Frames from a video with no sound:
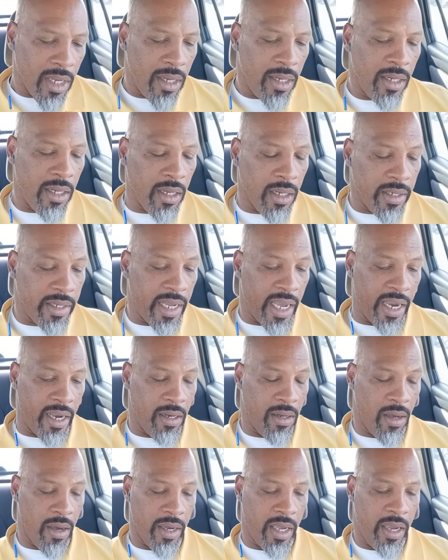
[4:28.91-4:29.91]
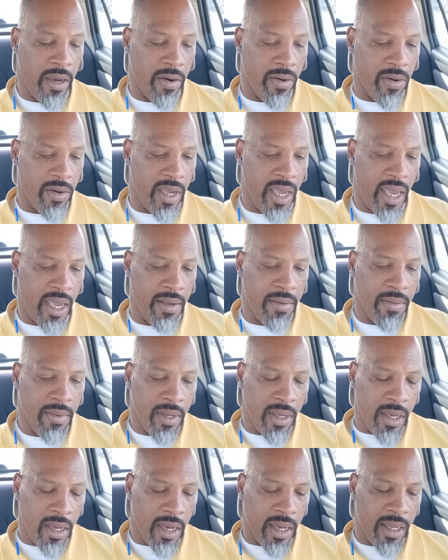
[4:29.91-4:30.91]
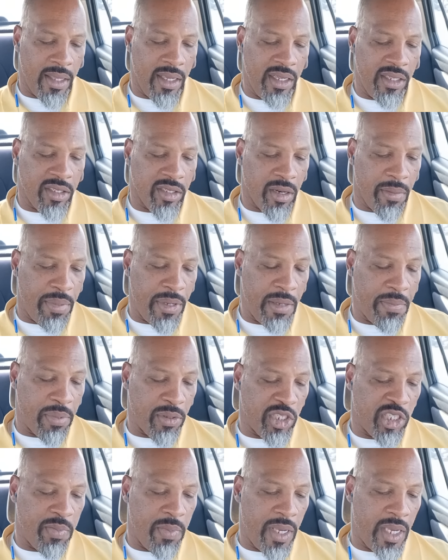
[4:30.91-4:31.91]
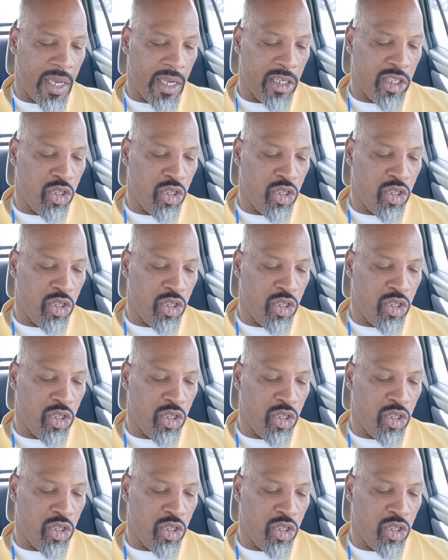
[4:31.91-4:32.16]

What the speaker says: a little dialogue here, okay? These are people speaking